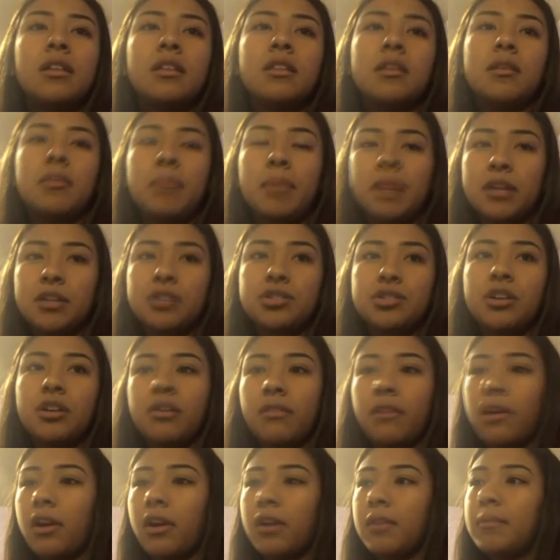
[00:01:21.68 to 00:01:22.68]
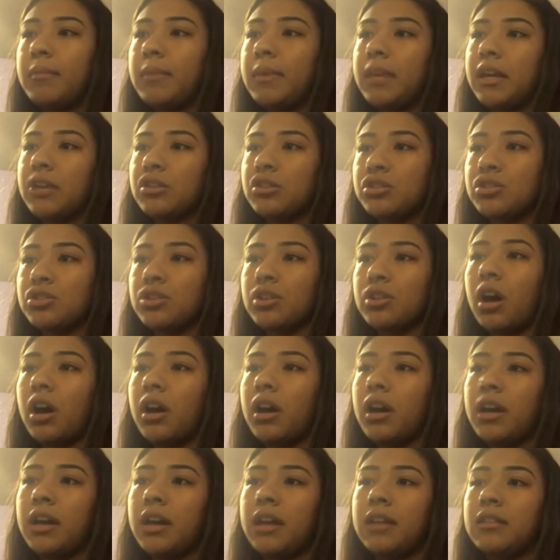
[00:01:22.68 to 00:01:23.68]
the picture of her being
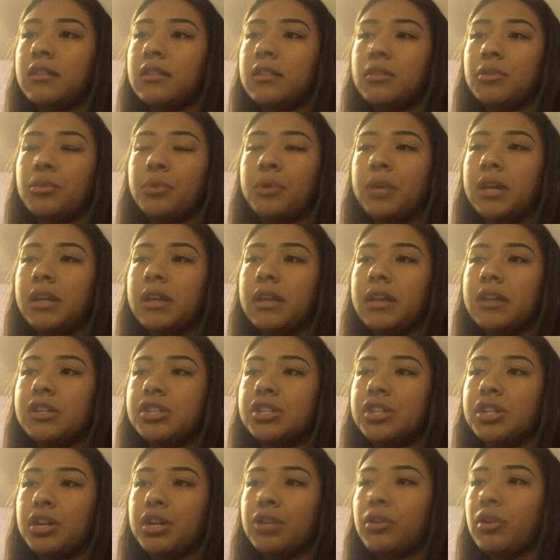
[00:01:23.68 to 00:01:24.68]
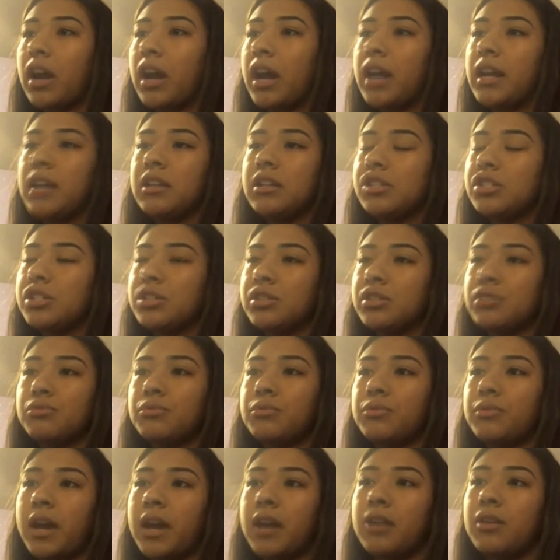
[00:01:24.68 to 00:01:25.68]
shot and the way that she cried and
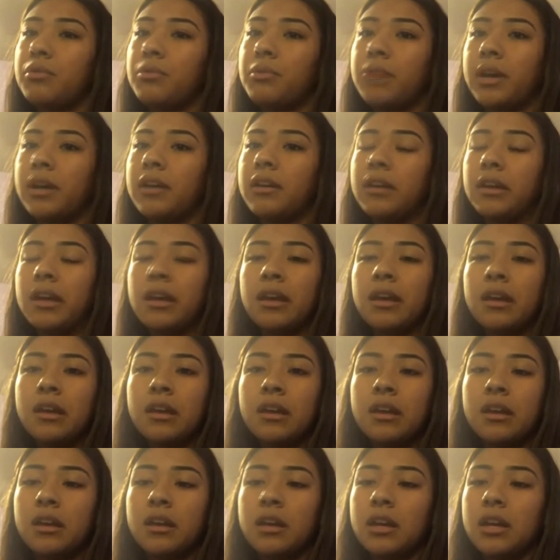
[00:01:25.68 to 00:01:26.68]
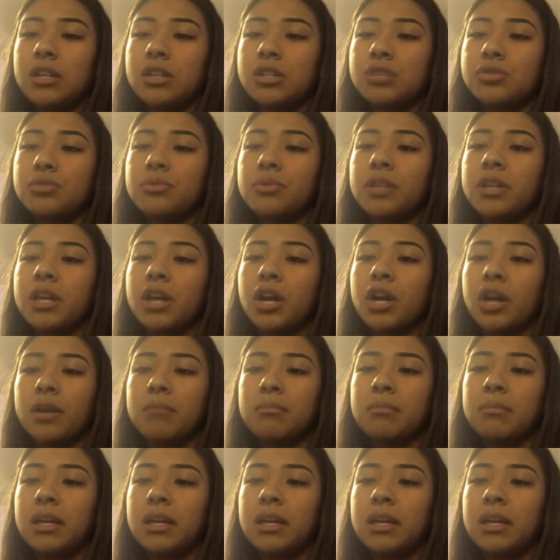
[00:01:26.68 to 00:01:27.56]
just ran away. It just really hurt